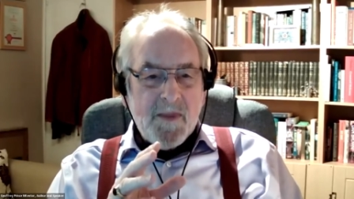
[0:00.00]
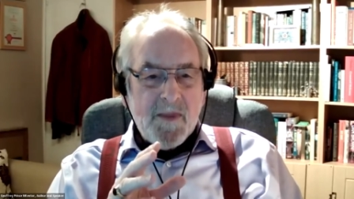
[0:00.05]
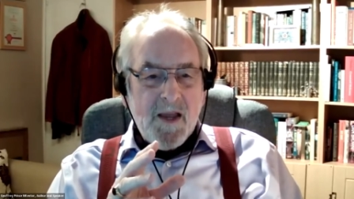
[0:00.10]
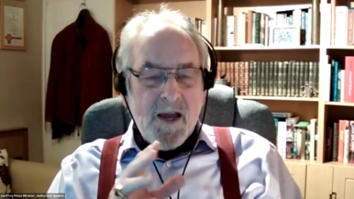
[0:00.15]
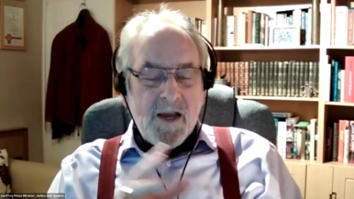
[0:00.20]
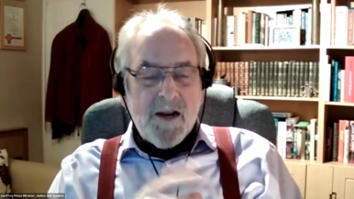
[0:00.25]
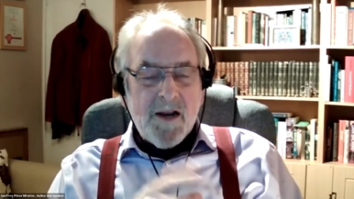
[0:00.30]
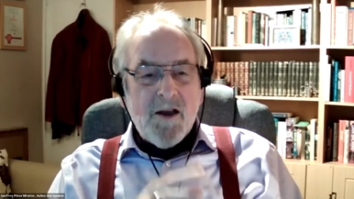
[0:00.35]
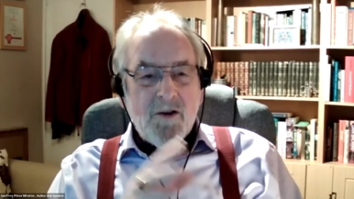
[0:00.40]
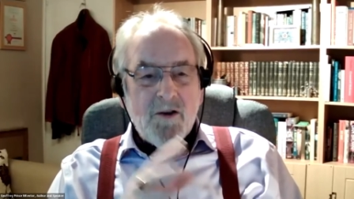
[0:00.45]

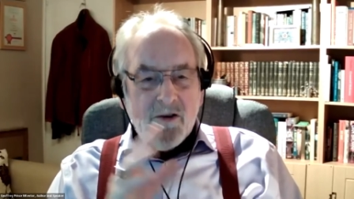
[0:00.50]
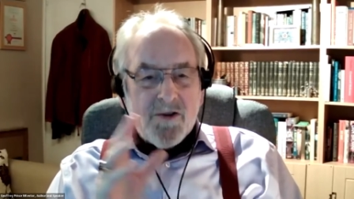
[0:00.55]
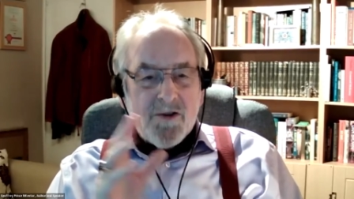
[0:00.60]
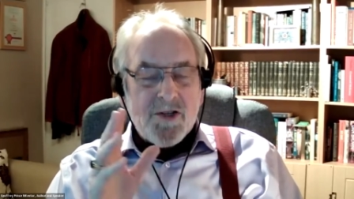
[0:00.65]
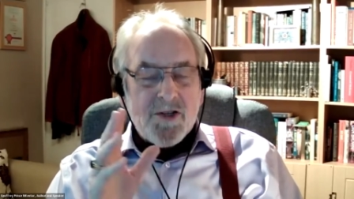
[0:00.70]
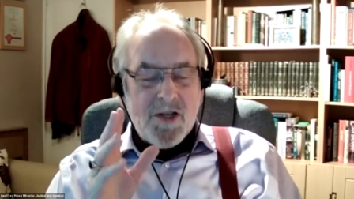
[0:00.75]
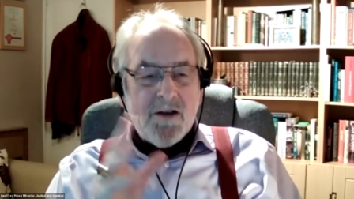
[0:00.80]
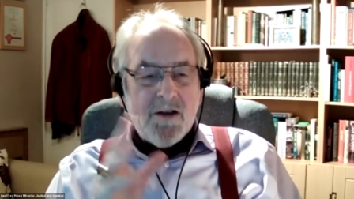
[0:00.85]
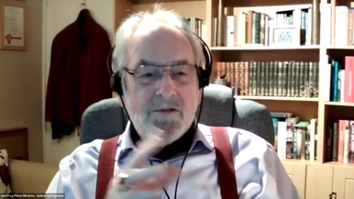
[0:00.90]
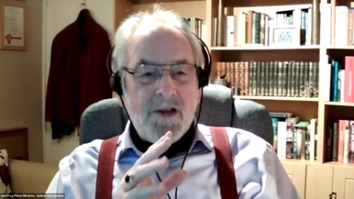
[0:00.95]
and I
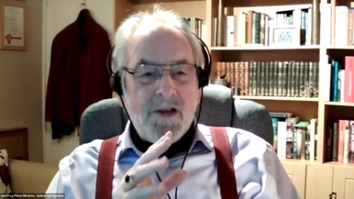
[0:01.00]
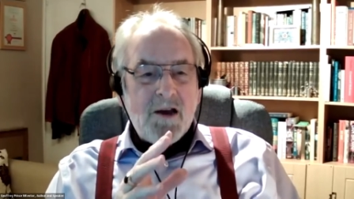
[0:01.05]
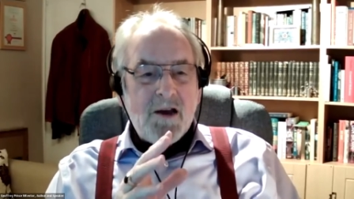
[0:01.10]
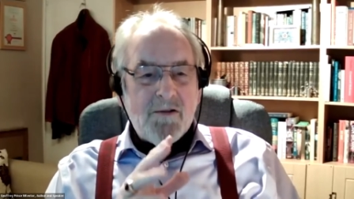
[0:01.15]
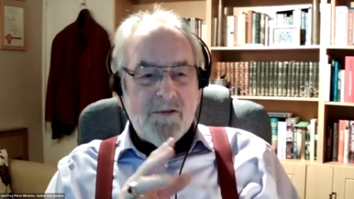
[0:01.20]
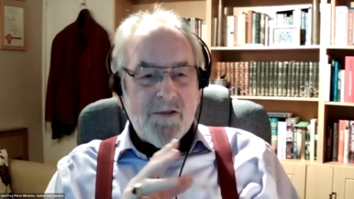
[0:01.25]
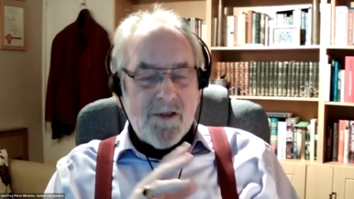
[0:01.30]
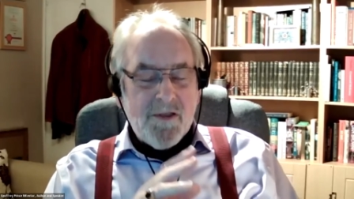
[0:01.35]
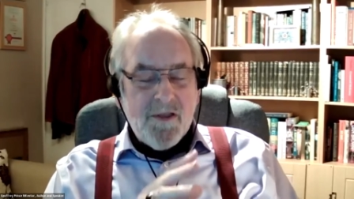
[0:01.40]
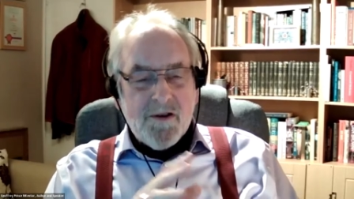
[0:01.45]
also know
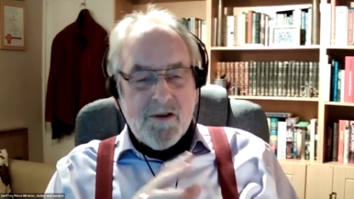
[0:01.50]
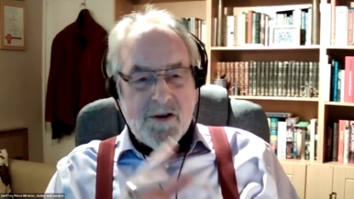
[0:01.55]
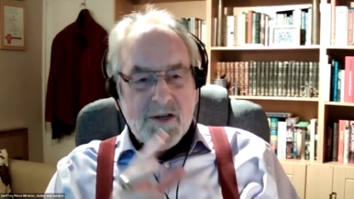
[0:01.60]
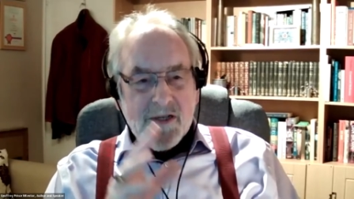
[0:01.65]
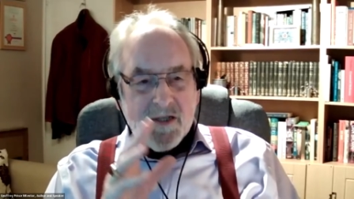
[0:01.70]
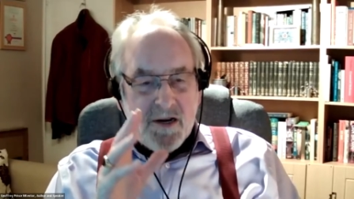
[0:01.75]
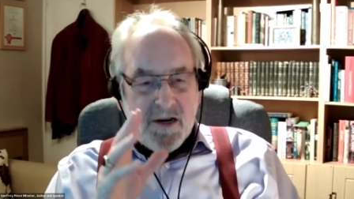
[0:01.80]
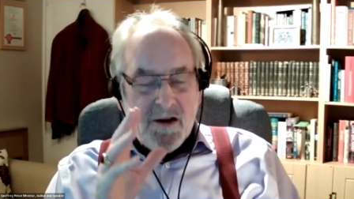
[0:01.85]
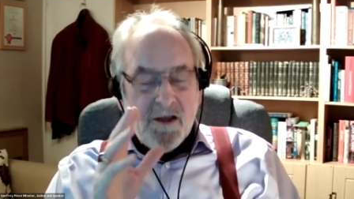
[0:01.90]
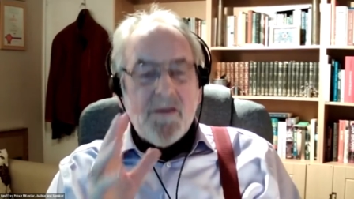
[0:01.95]
that there
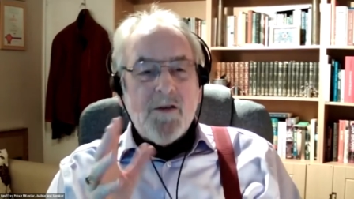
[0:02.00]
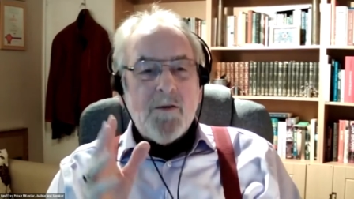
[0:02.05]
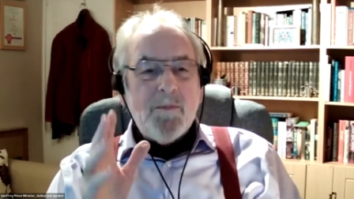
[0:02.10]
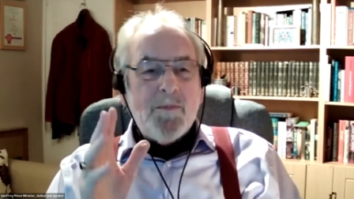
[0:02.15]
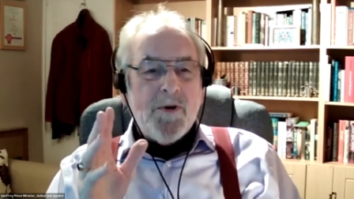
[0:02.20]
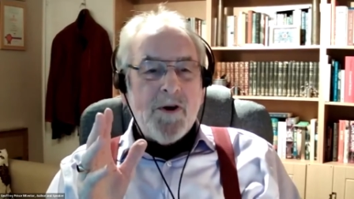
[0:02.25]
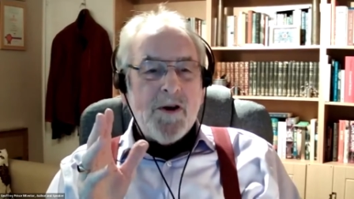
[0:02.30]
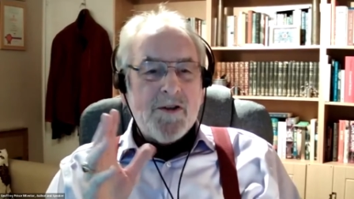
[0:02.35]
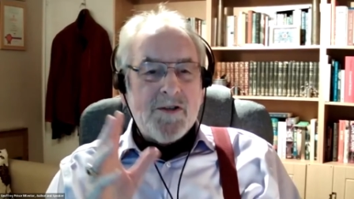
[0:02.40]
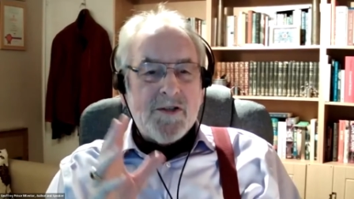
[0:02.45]
is another
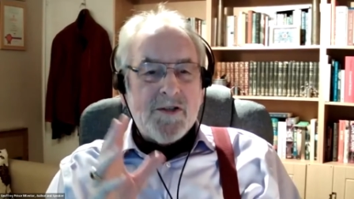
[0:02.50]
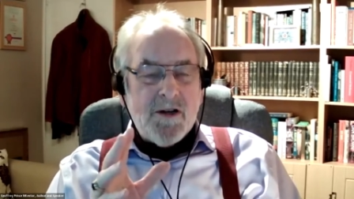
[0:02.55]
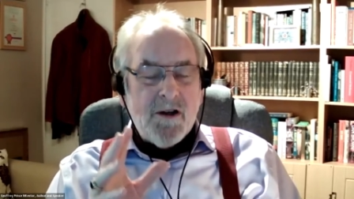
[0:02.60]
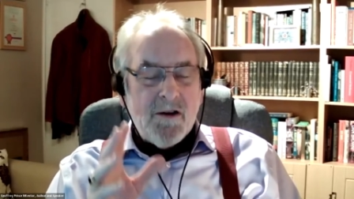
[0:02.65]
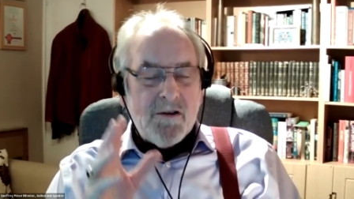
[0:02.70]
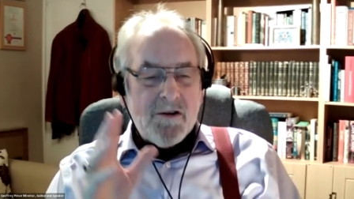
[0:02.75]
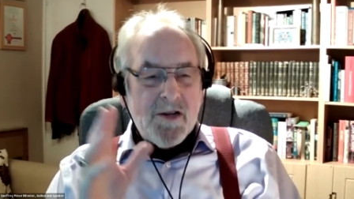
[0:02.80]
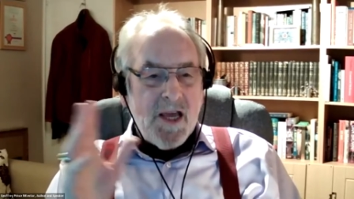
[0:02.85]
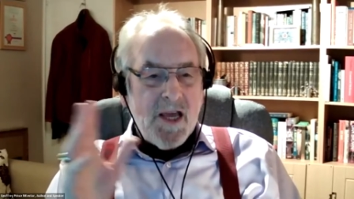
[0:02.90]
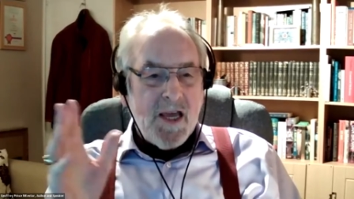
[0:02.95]
person
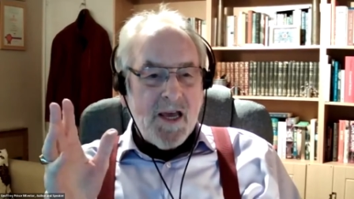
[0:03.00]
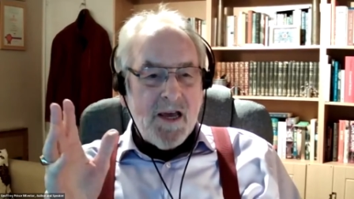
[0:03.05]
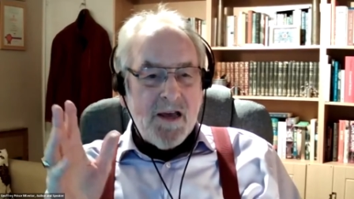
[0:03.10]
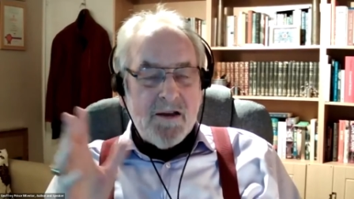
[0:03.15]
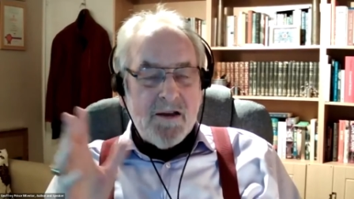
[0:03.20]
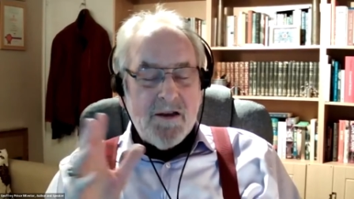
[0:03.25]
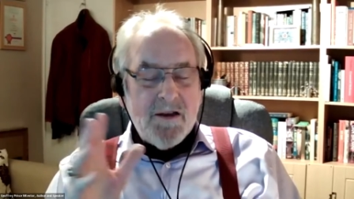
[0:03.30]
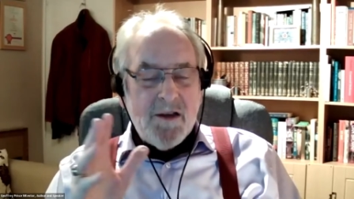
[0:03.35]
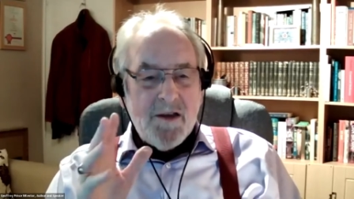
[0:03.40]
on here